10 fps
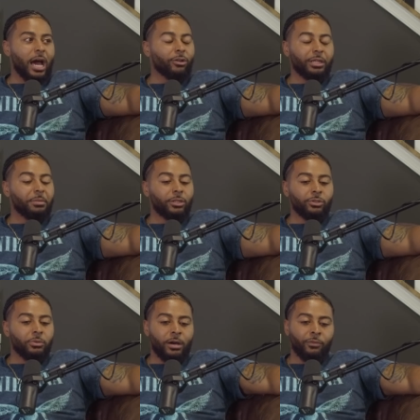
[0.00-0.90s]
don't think me and
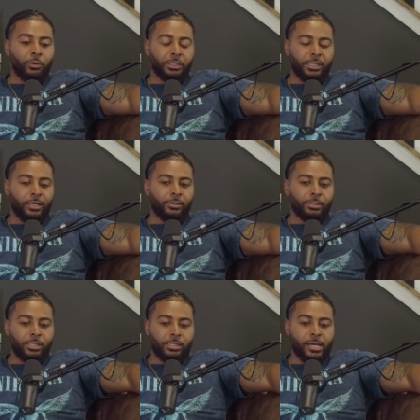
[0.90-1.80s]
Lou will ever work together,
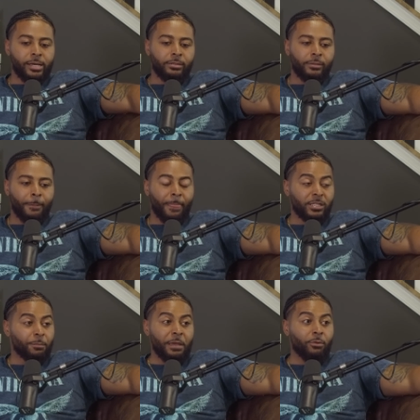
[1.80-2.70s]
which is sad.
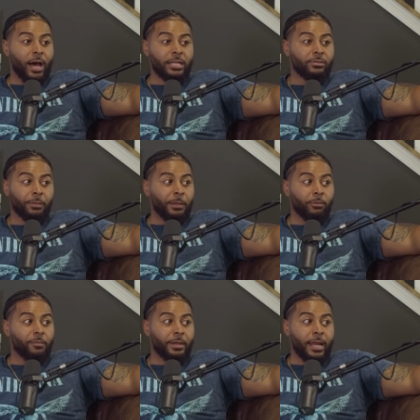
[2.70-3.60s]
Because the people
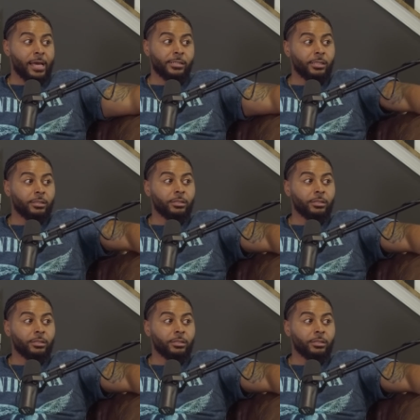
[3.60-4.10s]
have been asking.